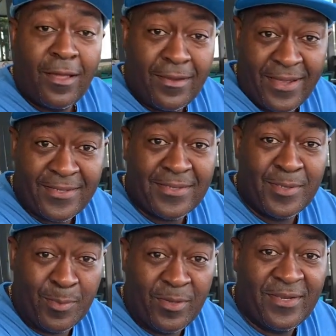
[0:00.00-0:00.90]
That's
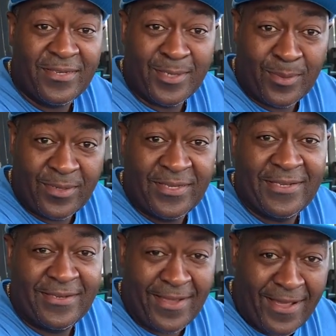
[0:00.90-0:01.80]
the military,
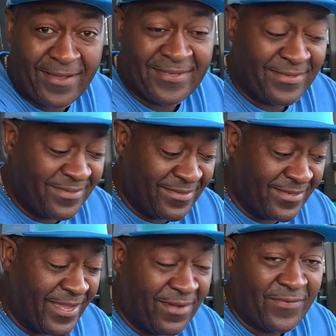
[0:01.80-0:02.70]
guys, the
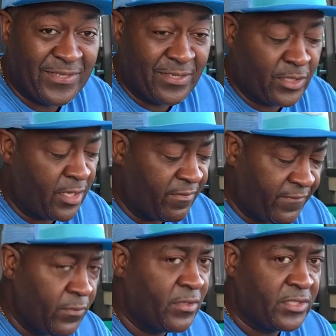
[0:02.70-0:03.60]
dining facility, and the
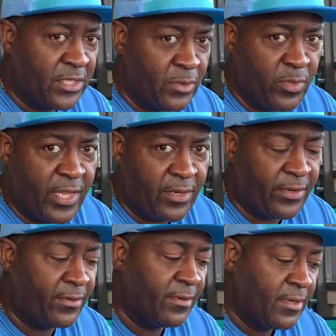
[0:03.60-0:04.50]
food is good. We ate
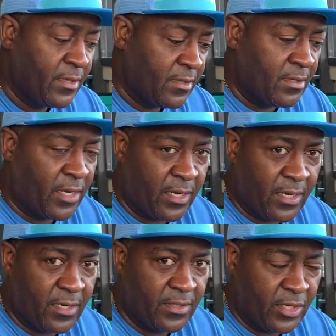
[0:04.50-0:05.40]
here
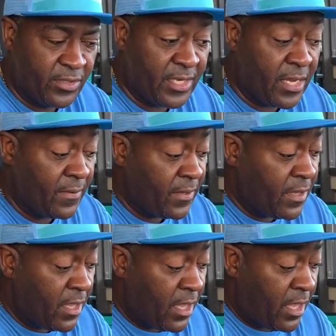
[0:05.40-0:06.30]
the other day.
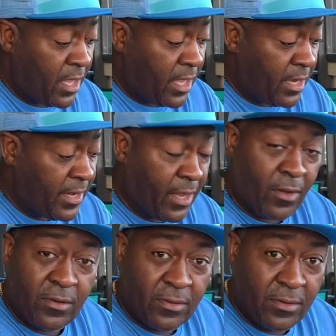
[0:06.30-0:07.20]

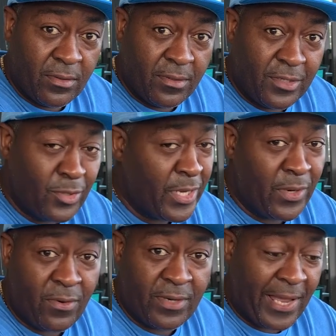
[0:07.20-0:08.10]
Now, you ain't
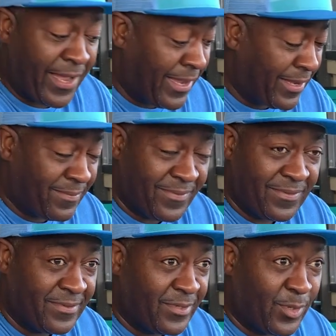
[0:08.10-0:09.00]
going to IHOP
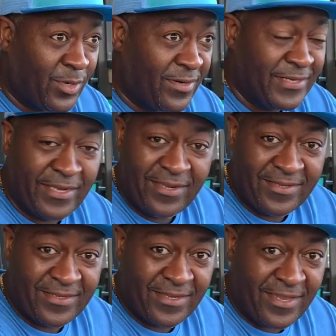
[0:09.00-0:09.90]
or
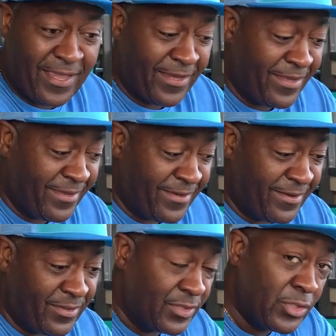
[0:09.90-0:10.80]
Denny's and getting
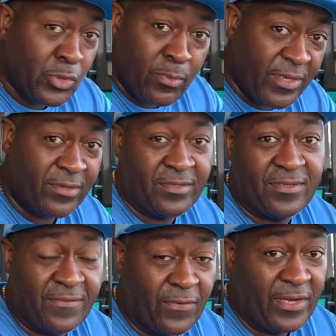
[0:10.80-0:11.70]
2 meals
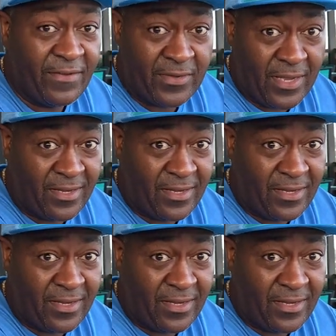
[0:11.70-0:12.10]
for $11.